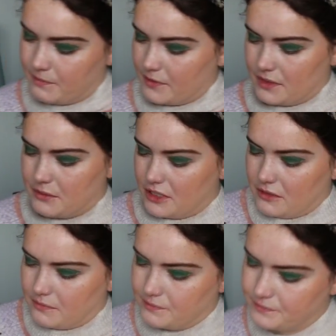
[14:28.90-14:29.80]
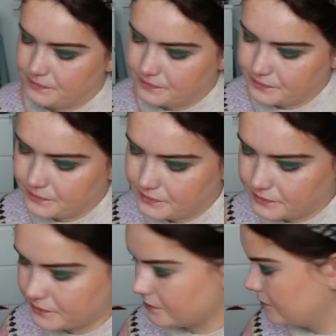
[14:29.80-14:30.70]
It's up to you. I mean, it's that one, yeah.
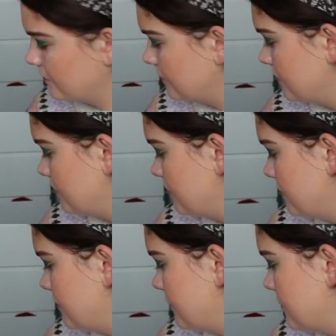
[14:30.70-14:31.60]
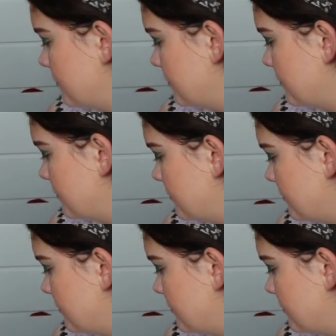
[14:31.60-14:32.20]
I don't, I don't want to cross contaminate your colours.